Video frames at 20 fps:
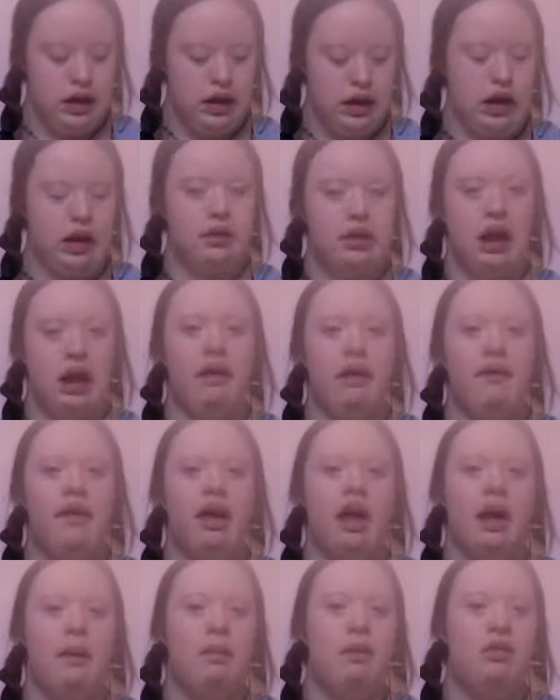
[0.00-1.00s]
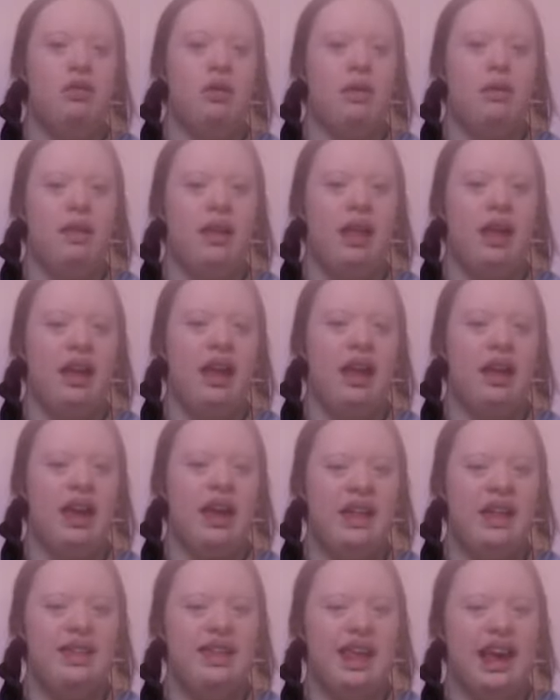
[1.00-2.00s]
I don't think I'll be doing it
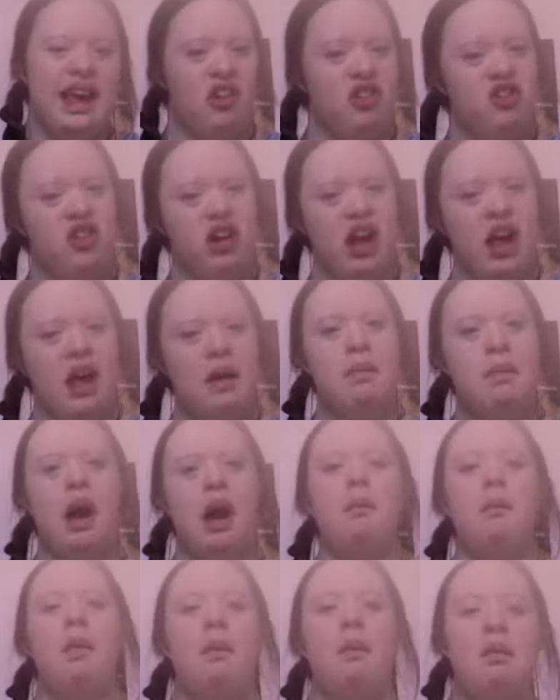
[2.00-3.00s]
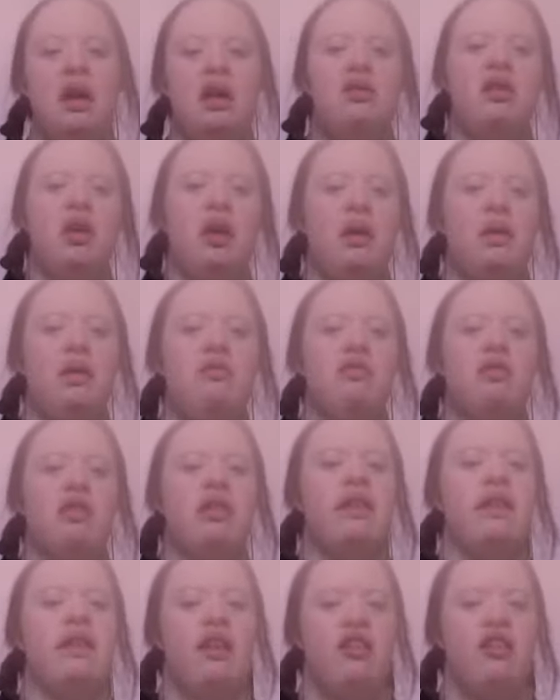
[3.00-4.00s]
again next year, but I'll probably do it
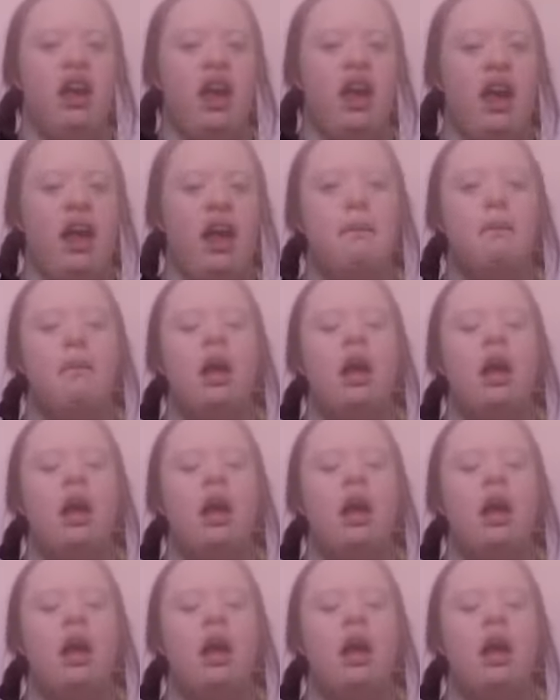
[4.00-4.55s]
just this year.